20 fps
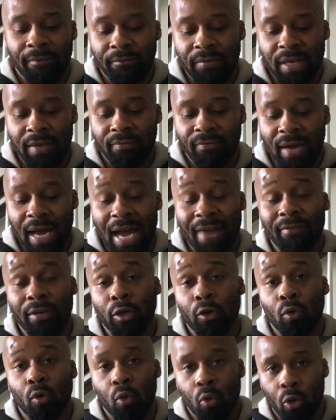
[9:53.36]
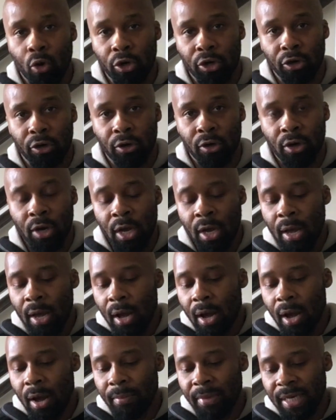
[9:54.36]
feet 5 1/4
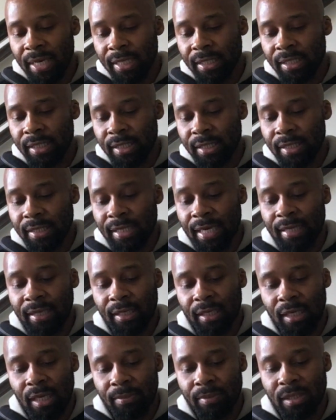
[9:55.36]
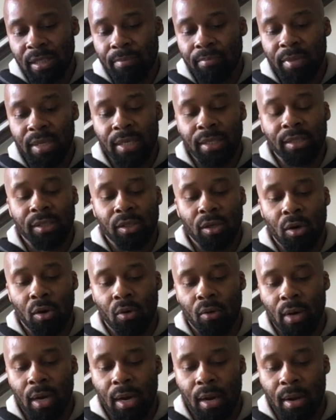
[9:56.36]
inches at the Clemson meet.
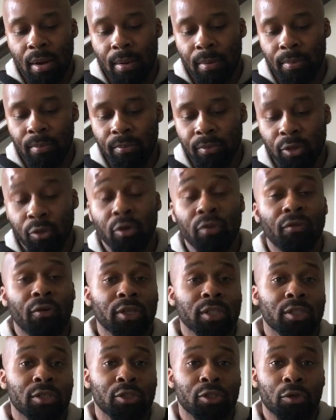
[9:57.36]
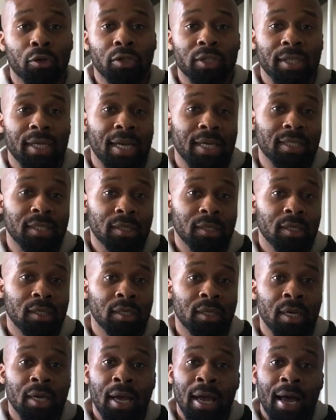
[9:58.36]
So the University of Georgia has a
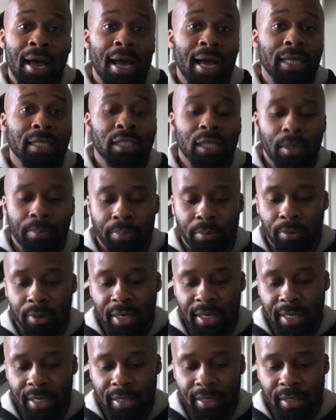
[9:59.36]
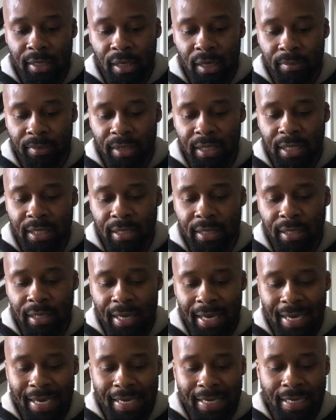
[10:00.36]
good high jumper in Keenan
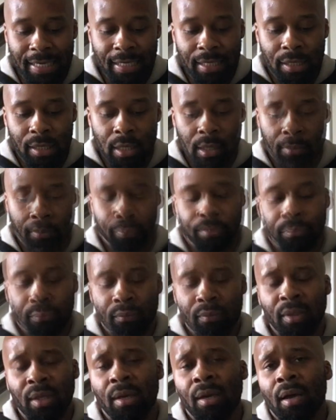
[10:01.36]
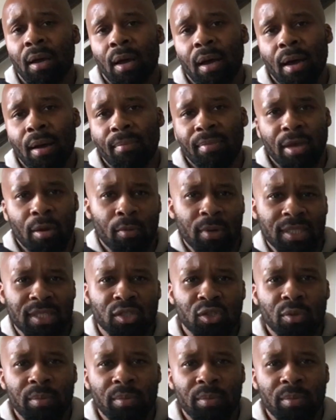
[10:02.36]
Lane. There wasn't